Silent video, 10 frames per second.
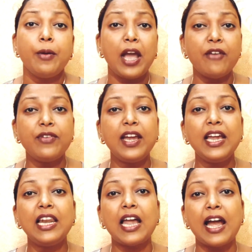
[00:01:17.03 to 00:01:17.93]

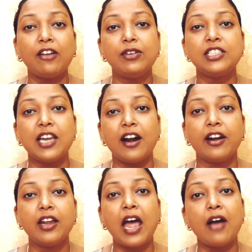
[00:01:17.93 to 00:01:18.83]
every language
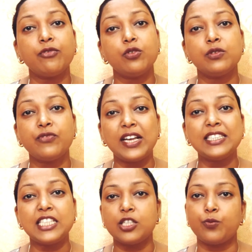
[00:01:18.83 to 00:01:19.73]
learner have to
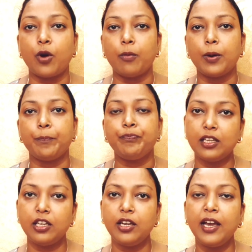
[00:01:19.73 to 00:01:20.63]
face this problem.
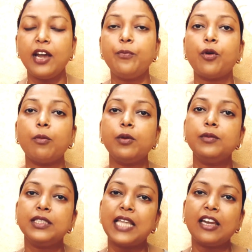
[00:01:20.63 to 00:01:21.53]
Here
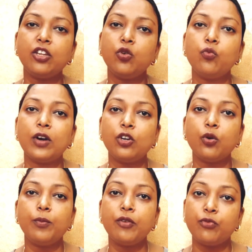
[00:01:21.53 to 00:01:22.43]
problem is that you want
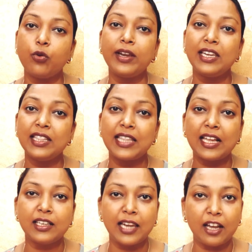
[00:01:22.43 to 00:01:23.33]
to be fluent in
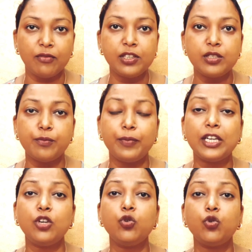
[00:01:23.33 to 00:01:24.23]
that language,
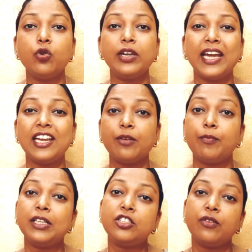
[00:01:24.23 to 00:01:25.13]
but you don't get
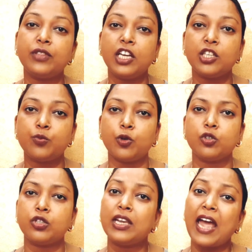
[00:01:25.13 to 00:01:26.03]
much of the
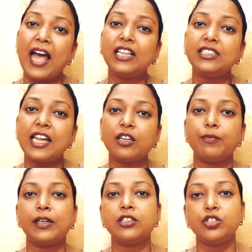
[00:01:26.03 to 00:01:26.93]
exposure as that
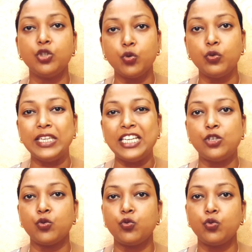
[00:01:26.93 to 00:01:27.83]
much you
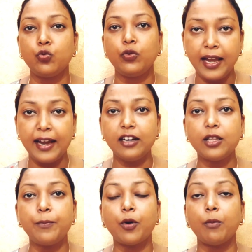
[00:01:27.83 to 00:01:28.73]
need to do. Here
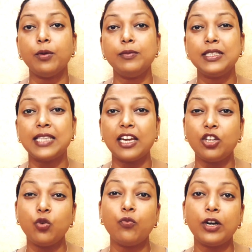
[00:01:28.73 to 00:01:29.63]
the problem is that
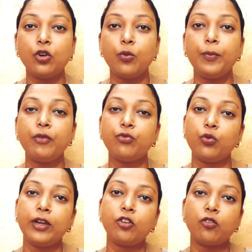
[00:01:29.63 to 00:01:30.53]
you want to be
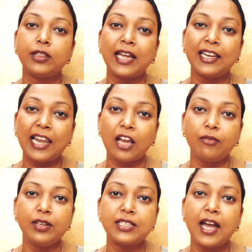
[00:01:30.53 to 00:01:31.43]
fluent on that
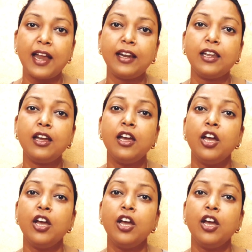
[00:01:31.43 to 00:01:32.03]
language and